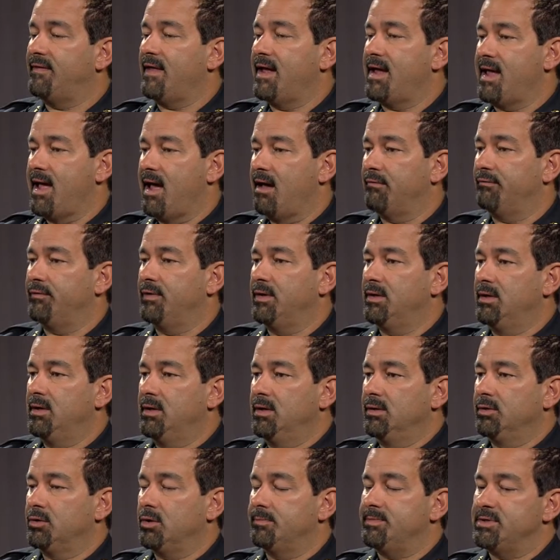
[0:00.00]
they have.
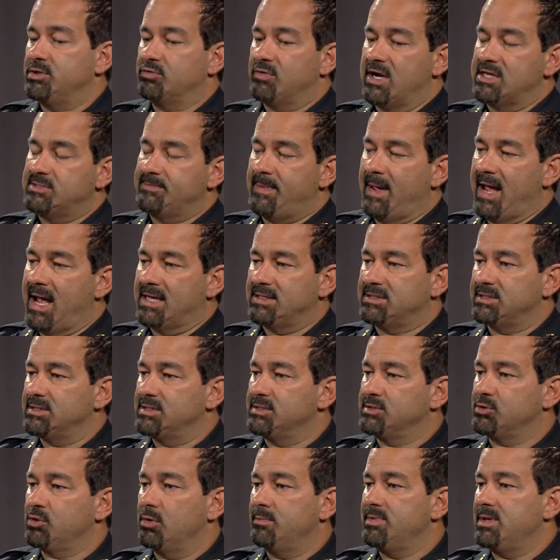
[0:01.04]
Could be
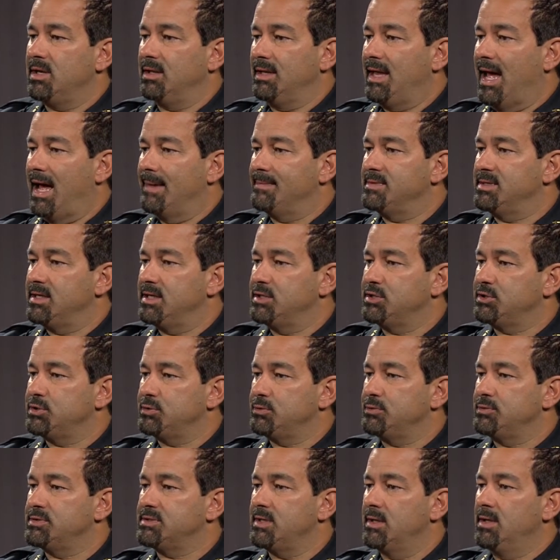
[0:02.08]
trespasses, could be alarm
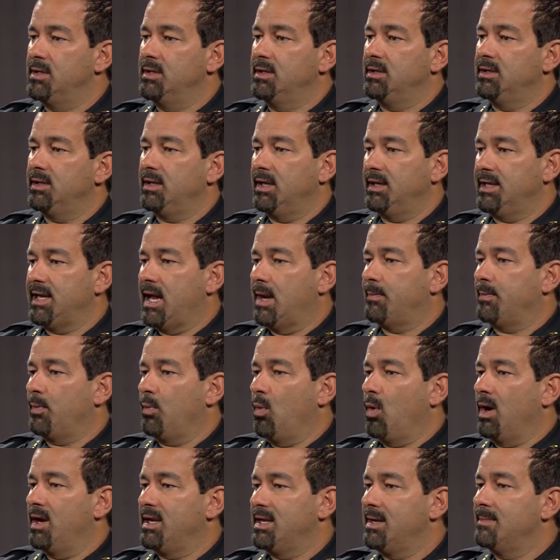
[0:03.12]
issues. And again, we
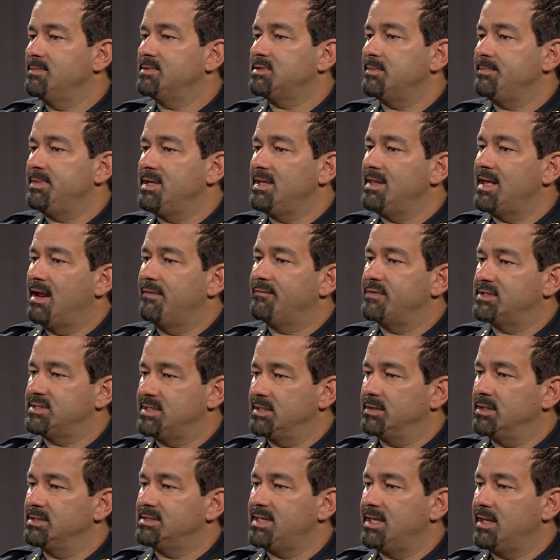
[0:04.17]
want him to be that
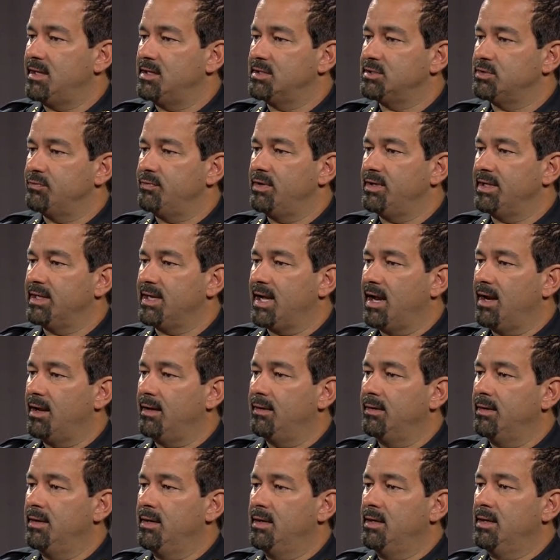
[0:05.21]
facilitator to really kind
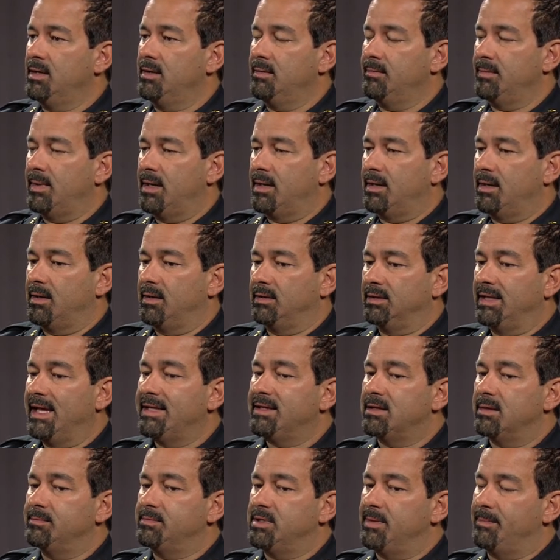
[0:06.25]
of
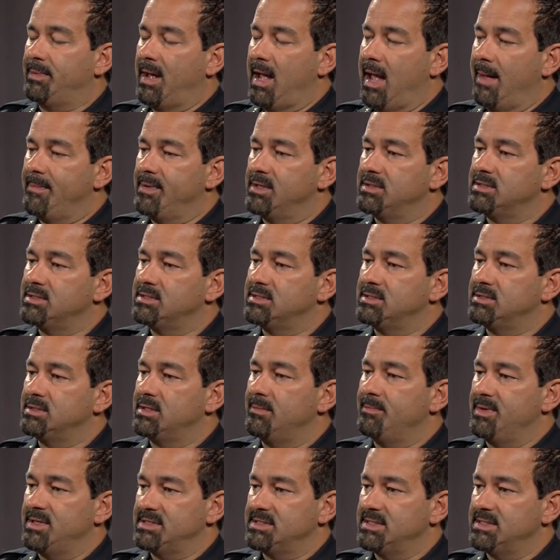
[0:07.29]
link the department to
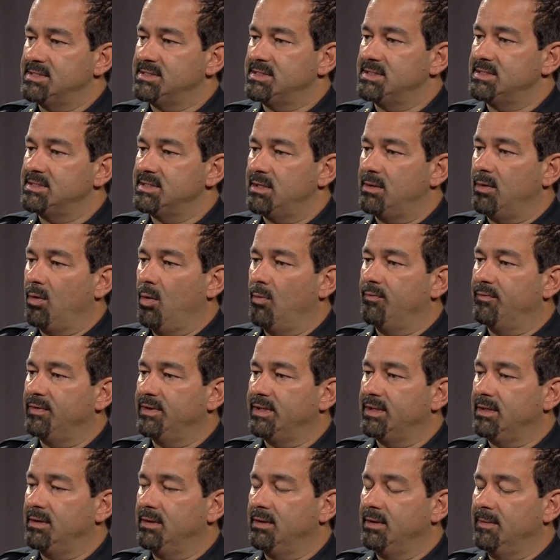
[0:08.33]
the businesses and
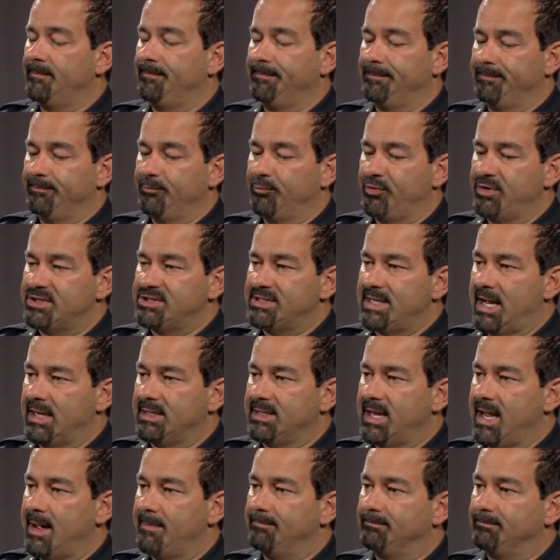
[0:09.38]
hopefully bridge that gap.